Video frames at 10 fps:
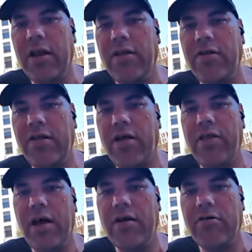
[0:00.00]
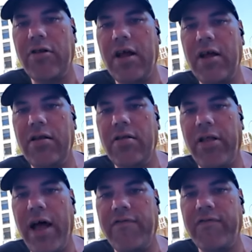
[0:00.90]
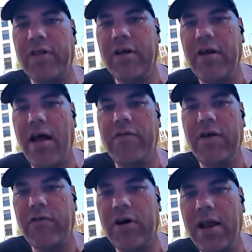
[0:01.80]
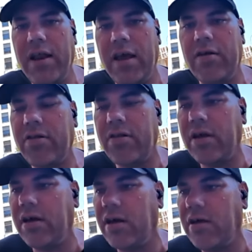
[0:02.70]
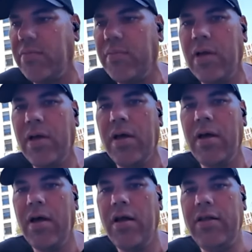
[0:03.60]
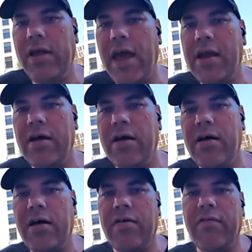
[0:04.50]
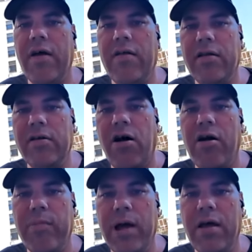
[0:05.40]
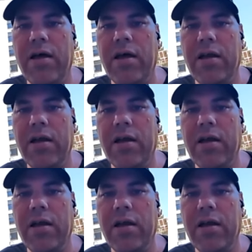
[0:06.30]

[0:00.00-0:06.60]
And this is how they understand life. And they have different ideas like Dhyana and karma.